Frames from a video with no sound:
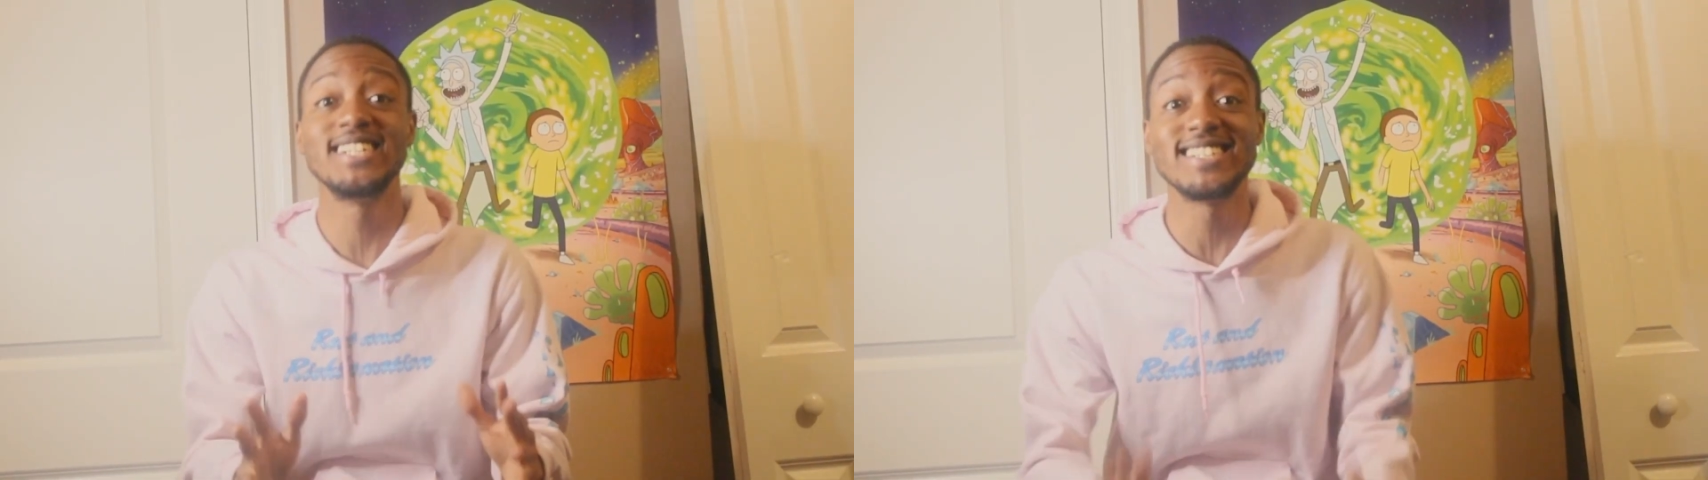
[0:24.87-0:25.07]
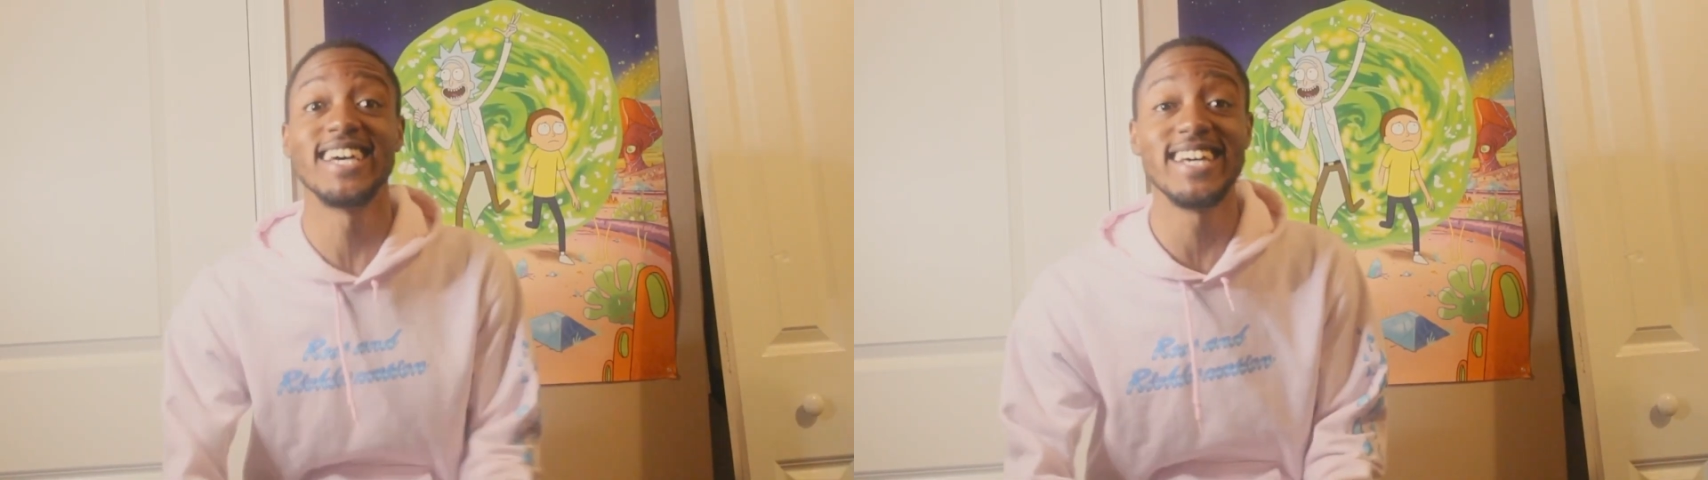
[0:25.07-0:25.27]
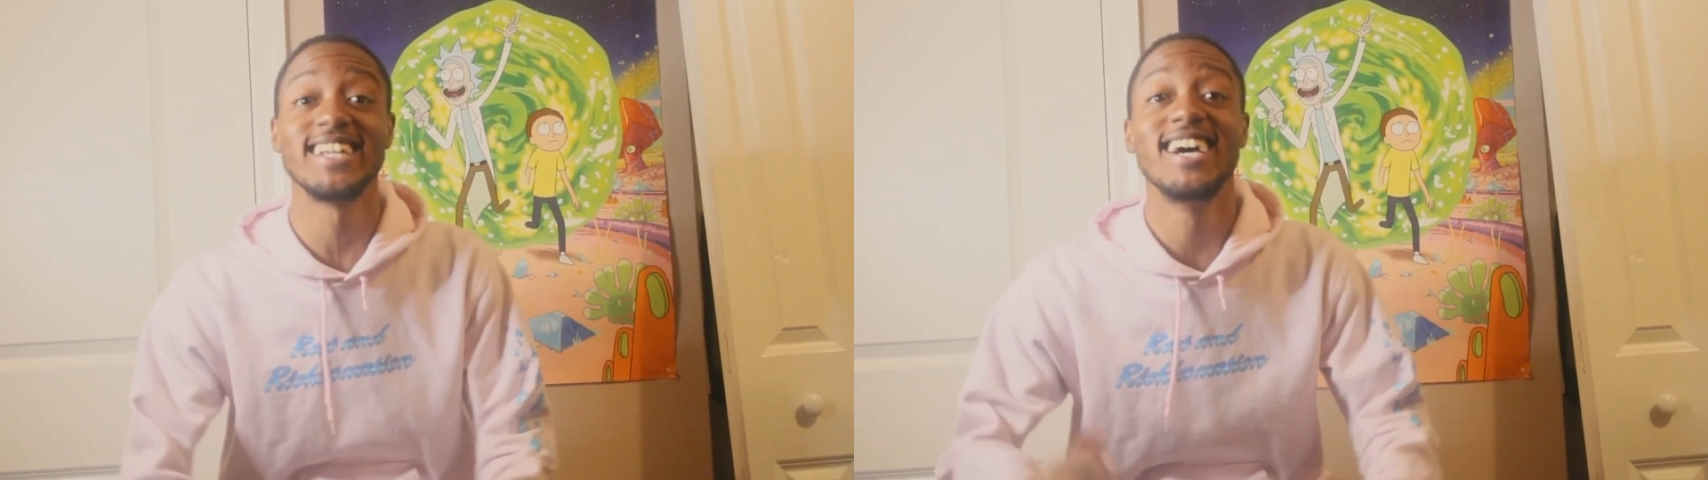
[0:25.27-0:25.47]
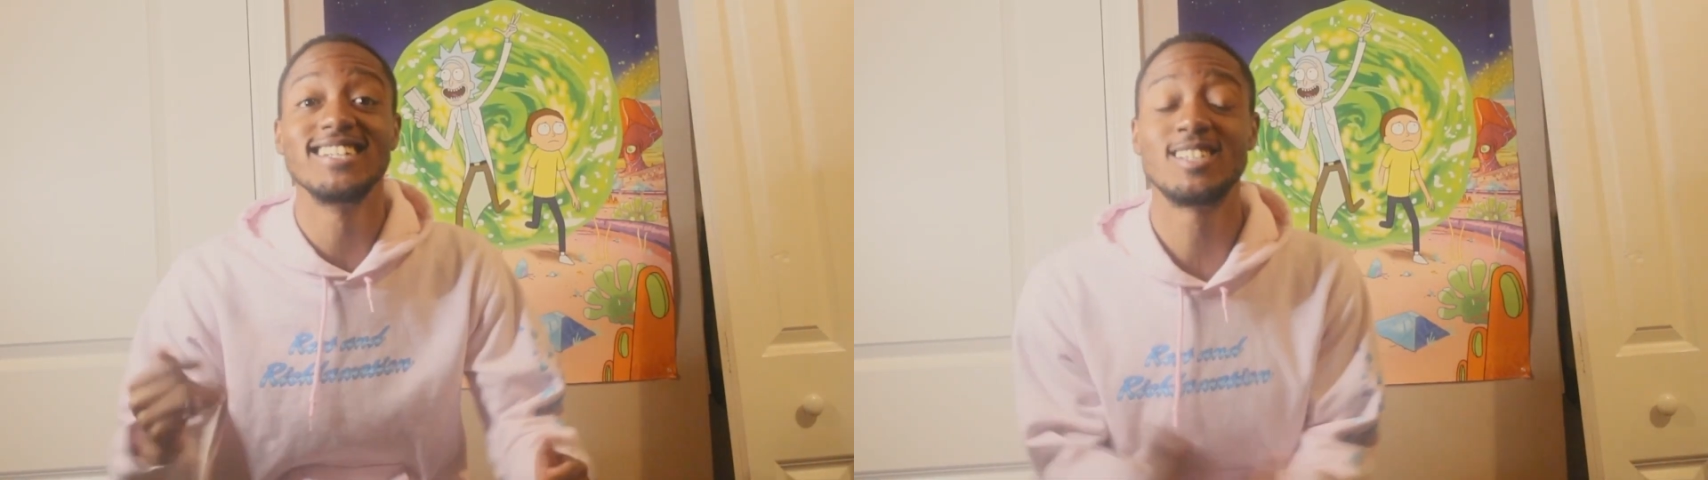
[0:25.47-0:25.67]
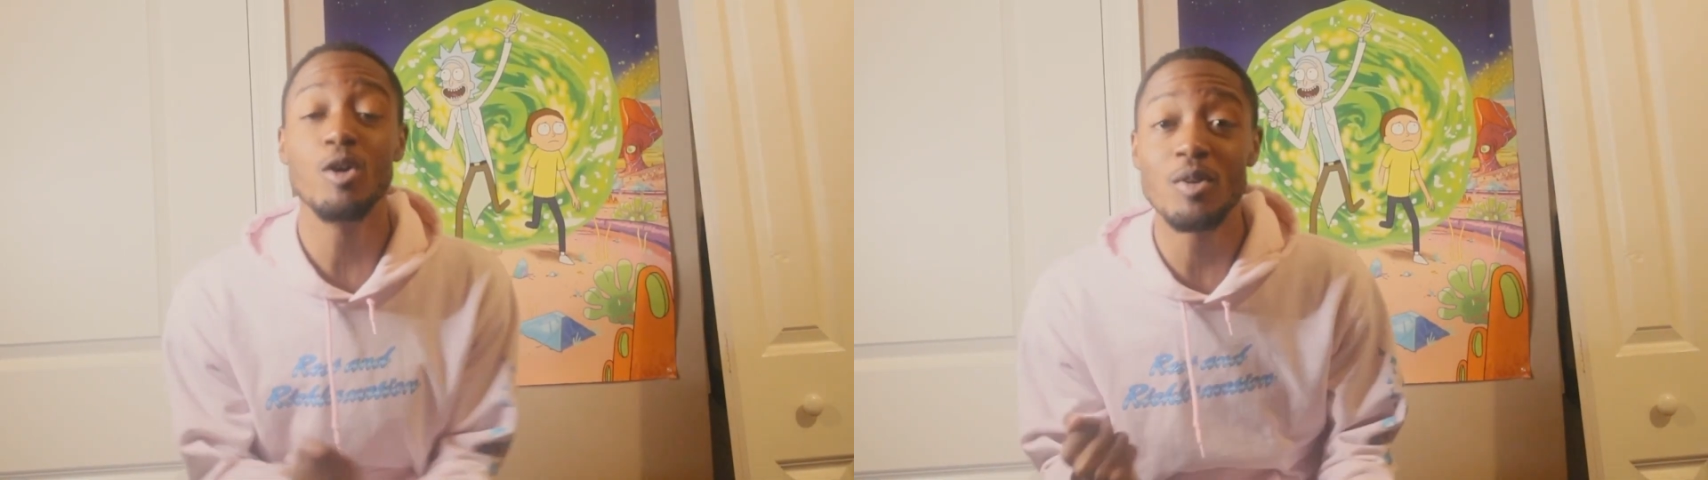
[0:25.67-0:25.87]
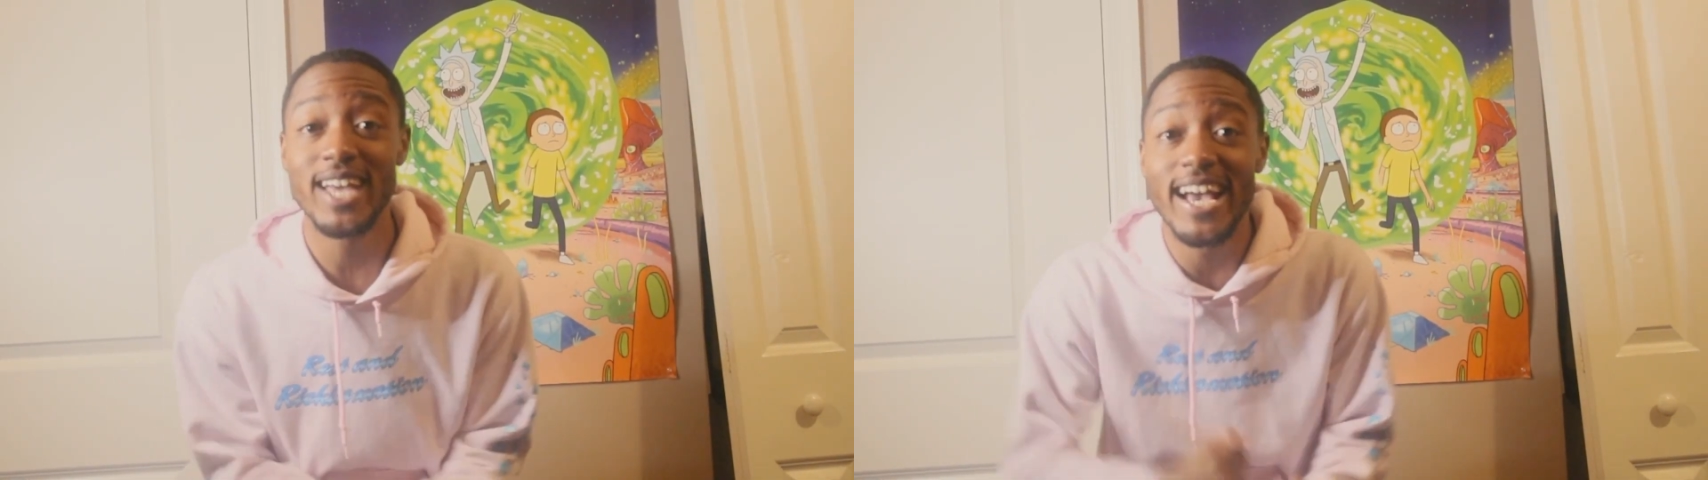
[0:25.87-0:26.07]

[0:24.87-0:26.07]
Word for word: hit 2K